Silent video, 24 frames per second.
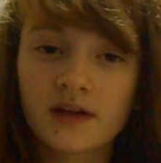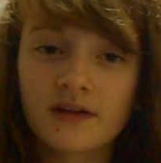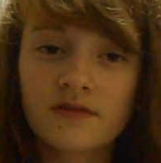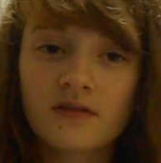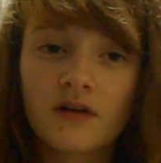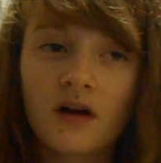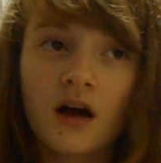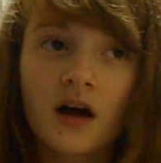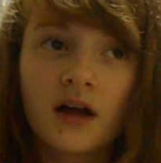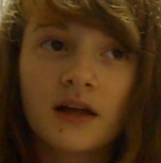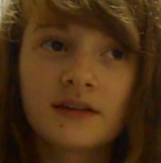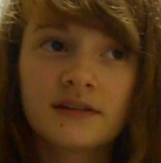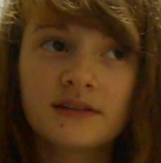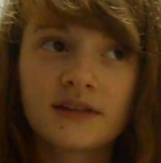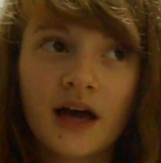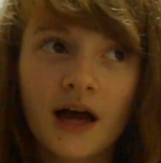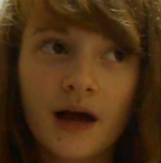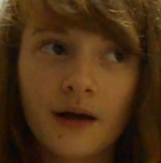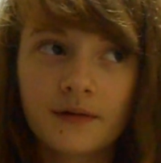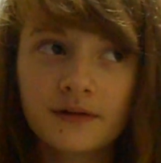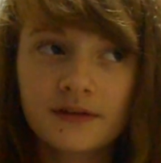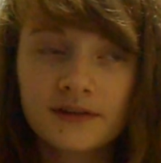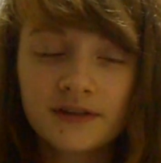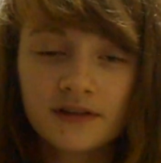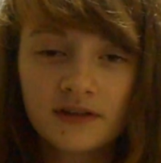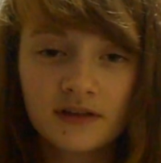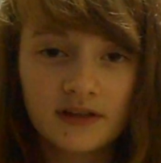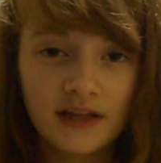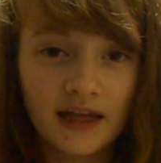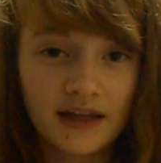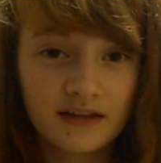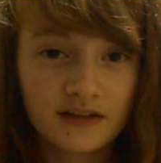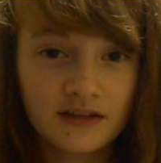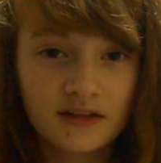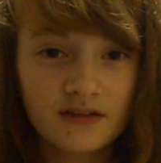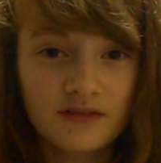I've got is, how
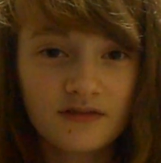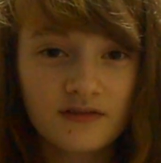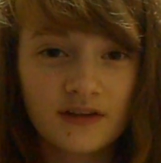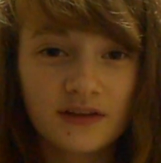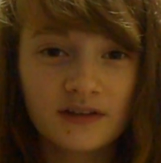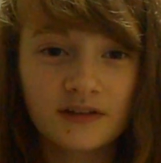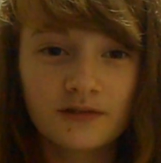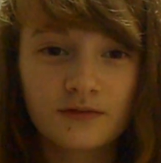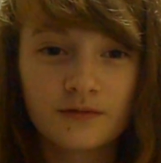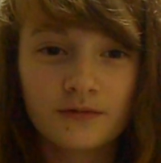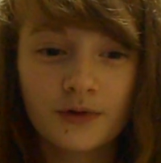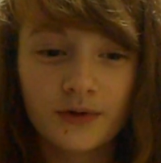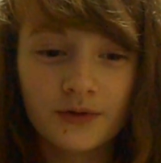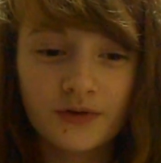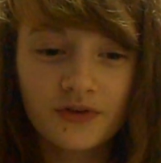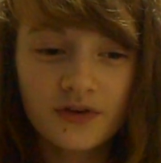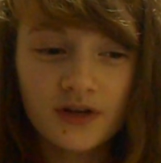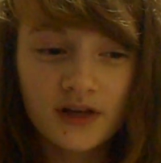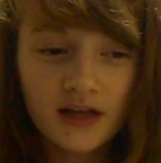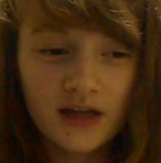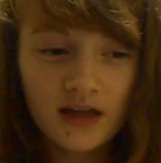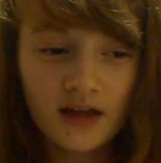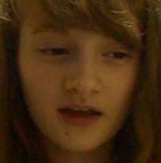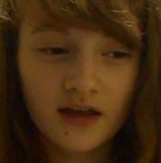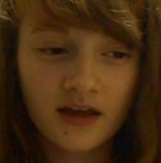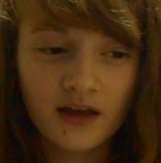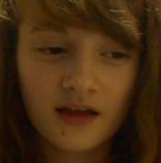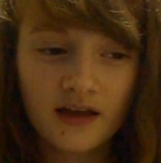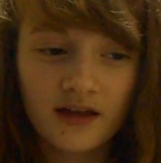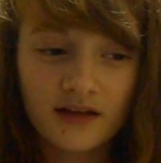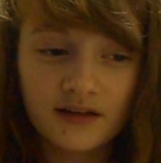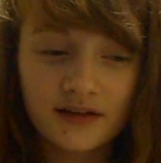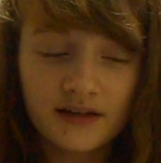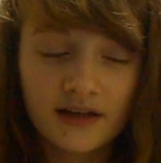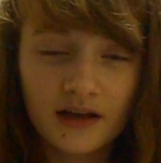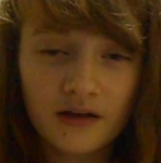selective is Rotary?
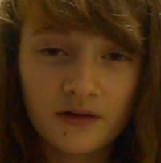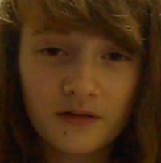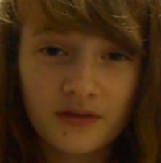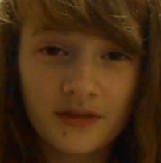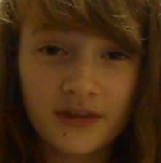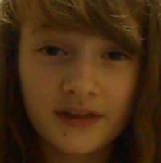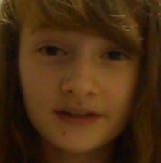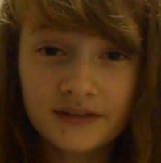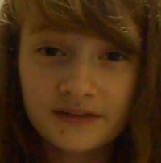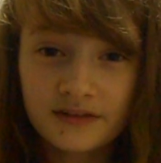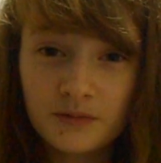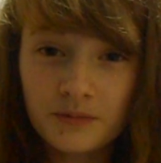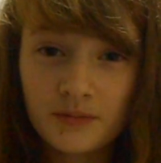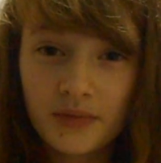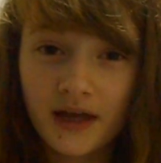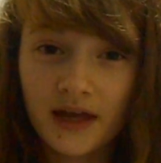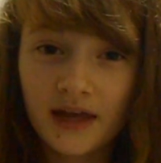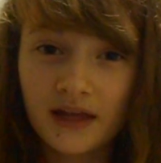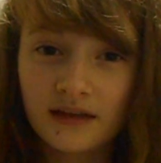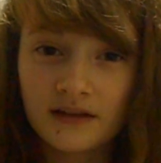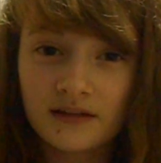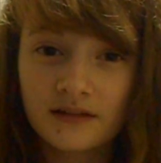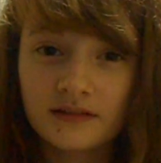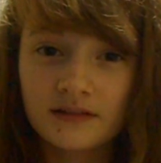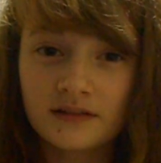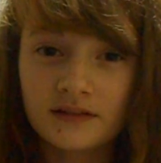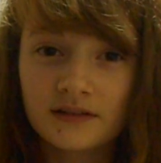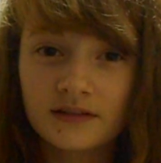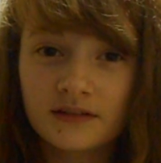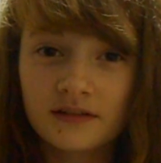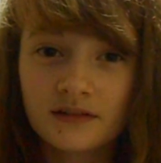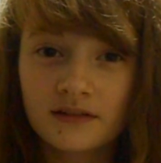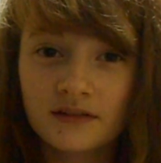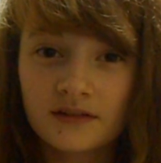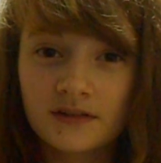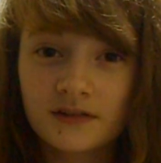Now, this
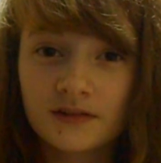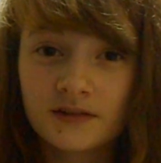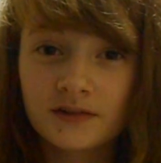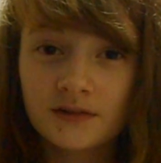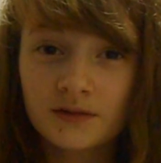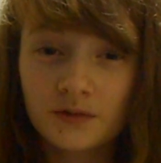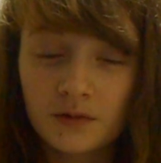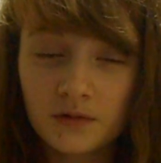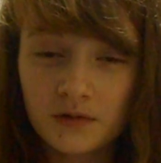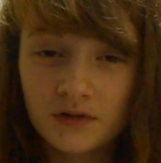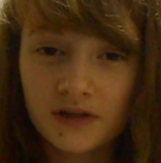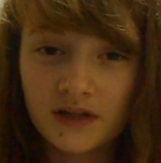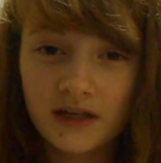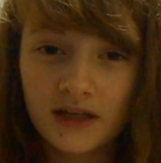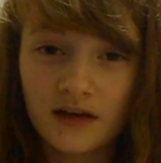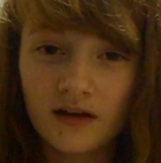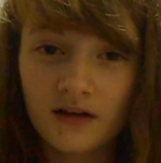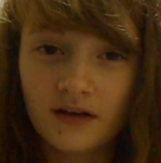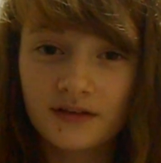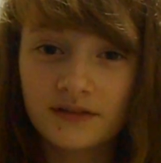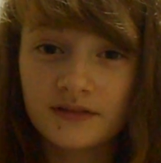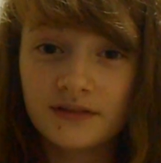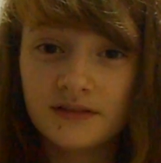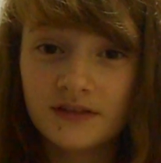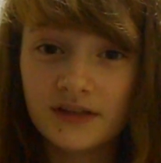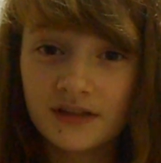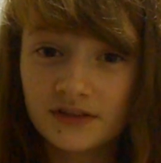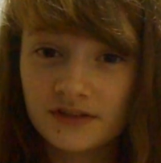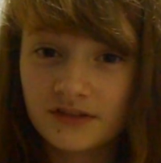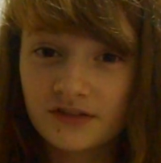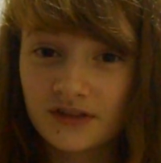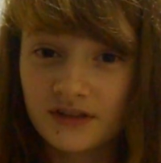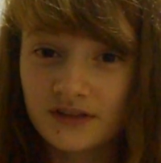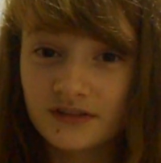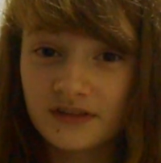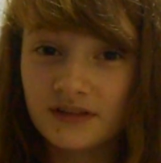depends solely on
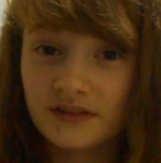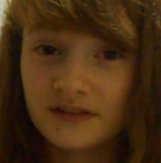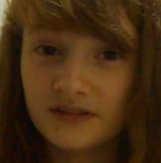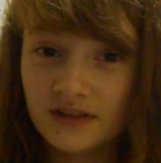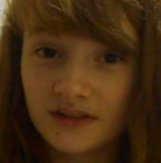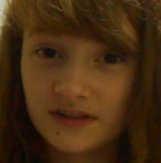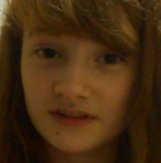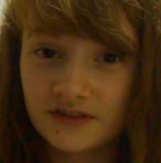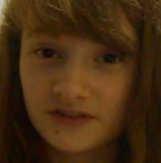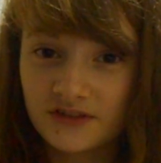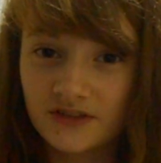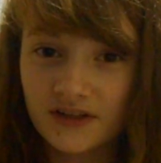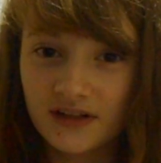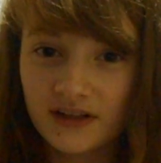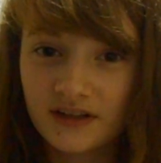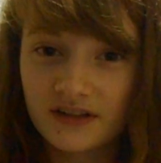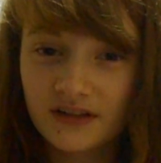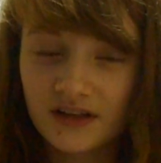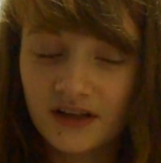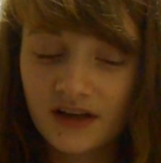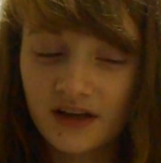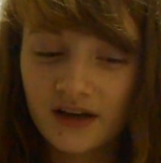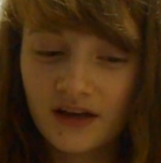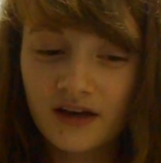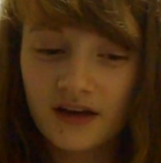district to district.